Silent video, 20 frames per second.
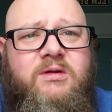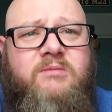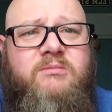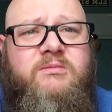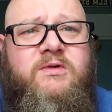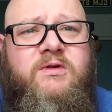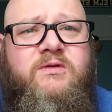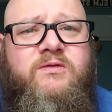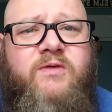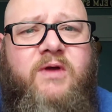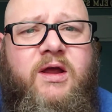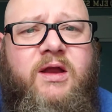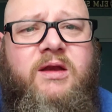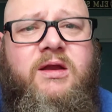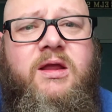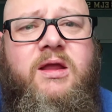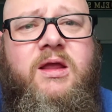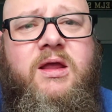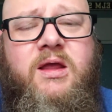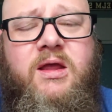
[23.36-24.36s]
just fine.
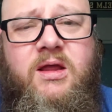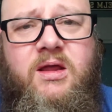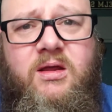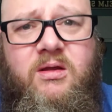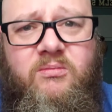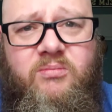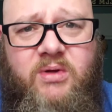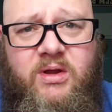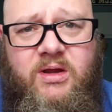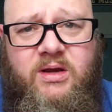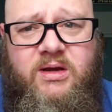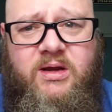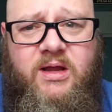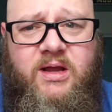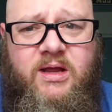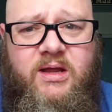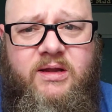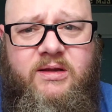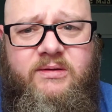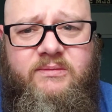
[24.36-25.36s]

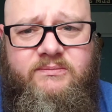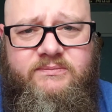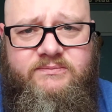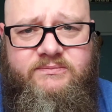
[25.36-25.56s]
But